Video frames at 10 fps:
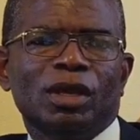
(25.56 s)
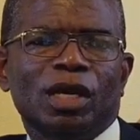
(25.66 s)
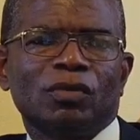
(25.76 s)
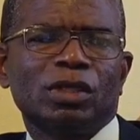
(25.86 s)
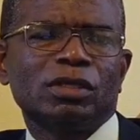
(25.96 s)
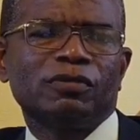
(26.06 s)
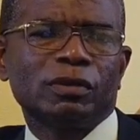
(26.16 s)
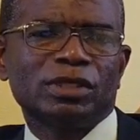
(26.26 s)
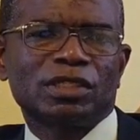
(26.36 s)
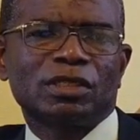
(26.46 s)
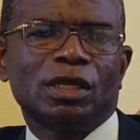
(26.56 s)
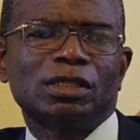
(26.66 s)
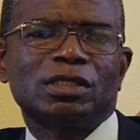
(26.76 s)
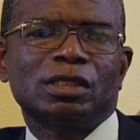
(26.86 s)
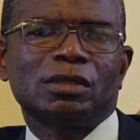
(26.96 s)
and will therefore
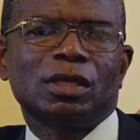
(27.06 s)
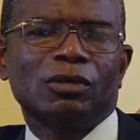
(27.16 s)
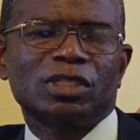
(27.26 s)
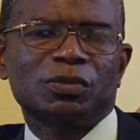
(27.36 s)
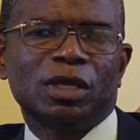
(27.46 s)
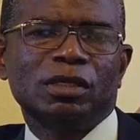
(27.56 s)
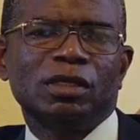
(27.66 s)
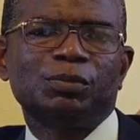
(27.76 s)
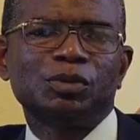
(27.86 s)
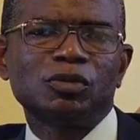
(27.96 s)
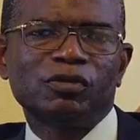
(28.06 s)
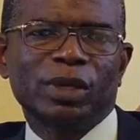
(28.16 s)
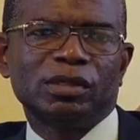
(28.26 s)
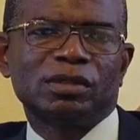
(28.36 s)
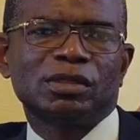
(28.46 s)
result in corresponding
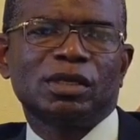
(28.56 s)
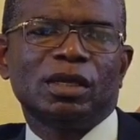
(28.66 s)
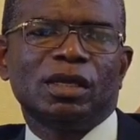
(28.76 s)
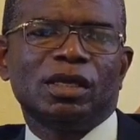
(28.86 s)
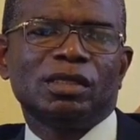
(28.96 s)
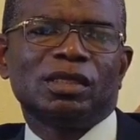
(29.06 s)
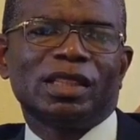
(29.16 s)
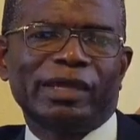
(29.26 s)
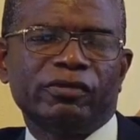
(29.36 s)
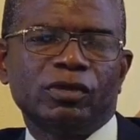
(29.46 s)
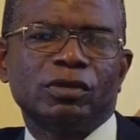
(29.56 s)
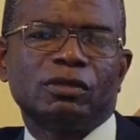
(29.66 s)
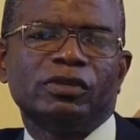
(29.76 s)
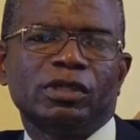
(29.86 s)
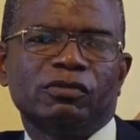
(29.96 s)
improvement in the livelihood
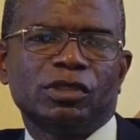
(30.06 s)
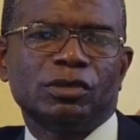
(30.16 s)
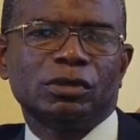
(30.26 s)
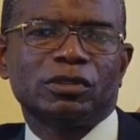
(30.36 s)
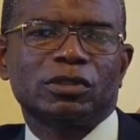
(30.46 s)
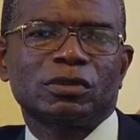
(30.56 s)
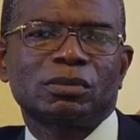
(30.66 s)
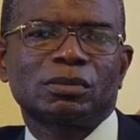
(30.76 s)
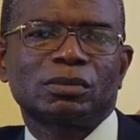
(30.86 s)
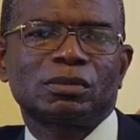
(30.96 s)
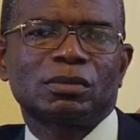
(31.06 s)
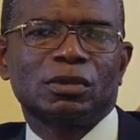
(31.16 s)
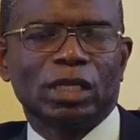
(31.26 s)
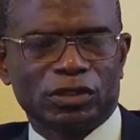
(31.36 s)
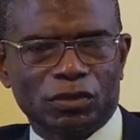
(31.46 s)
of individuals.
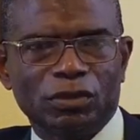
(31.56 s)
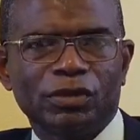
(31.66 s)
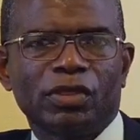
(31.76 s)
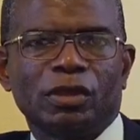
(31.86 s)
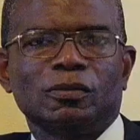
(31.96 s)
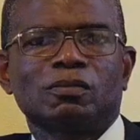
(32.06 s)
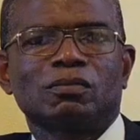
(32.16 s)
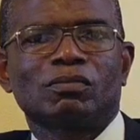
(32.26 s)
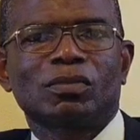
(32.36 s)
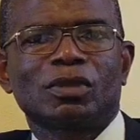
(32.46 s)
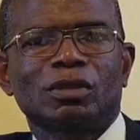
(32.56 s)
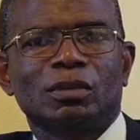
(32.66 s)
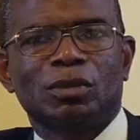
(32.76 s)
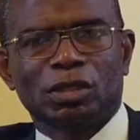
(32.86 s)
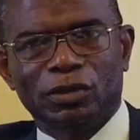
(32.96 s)
That's a good thing.
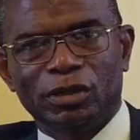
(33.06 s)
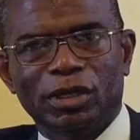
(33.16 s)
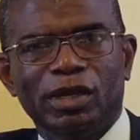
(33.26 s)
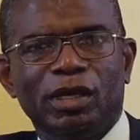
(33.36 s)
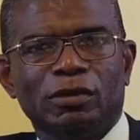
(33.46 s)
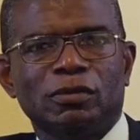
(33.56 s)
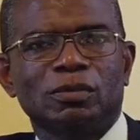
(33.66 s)
But on the other hand,